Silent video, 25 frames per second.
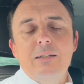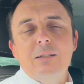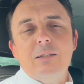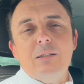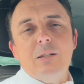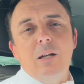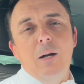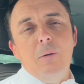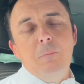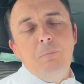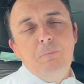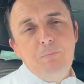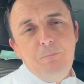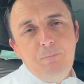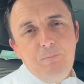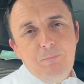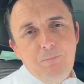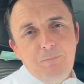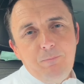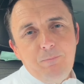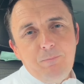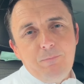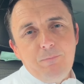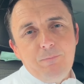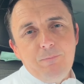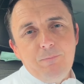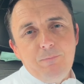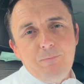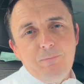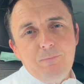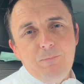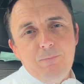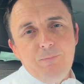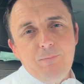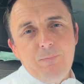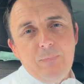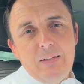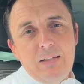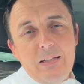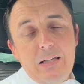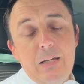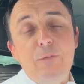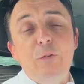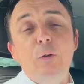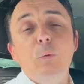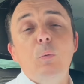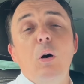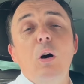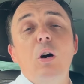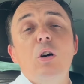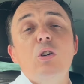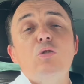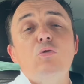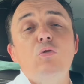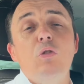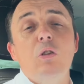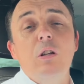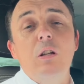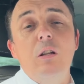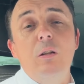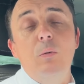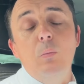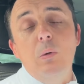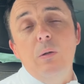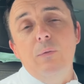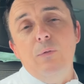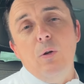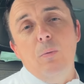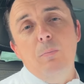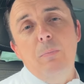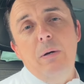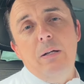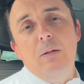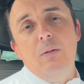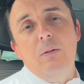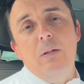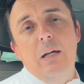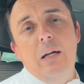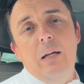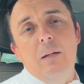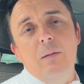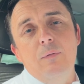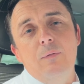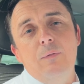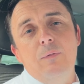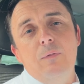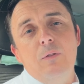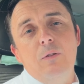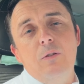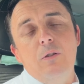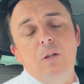So if you are struggling with your mental health,